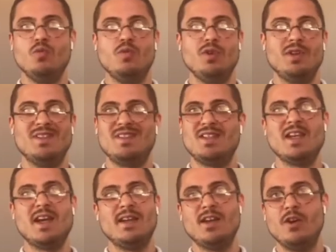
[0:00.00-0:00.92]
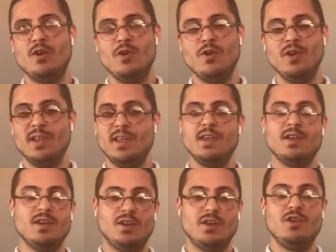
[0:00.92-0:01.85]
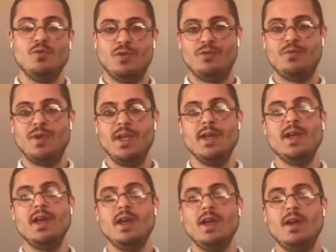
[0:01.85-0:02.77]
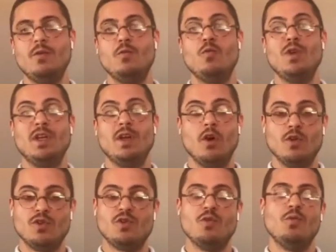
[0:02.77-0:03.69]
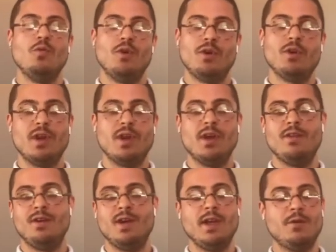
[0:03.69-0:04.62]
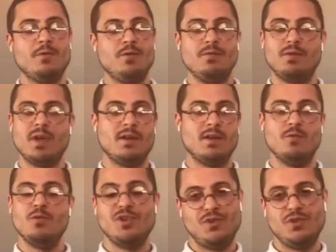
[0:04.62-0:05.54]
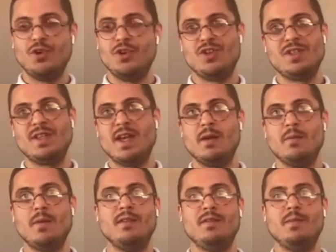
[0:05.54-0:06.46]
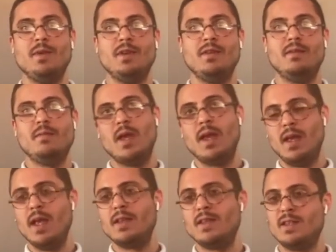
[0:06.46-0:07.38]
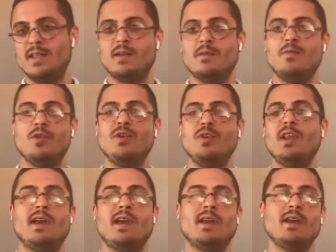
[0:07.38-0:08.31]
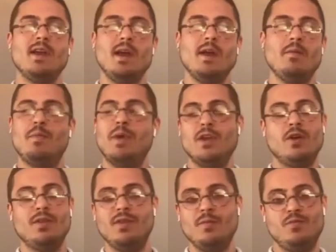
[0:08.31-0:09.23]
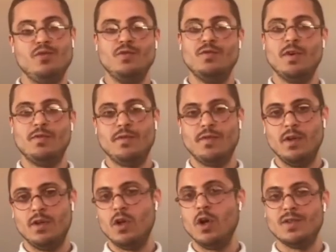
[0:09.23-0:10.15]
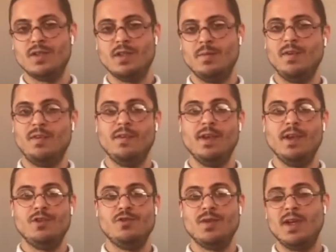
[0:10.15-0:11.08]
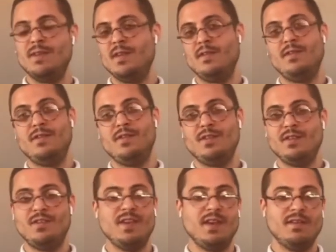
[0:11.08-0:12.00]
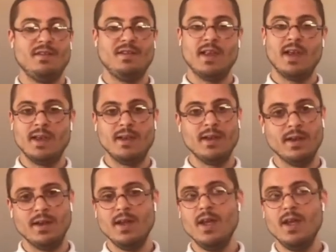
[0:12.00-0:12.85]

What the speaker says: towards kind of early Q3. We also work on other like research segments, but it's like more really like beyond the proof of concept stage, right? It's things like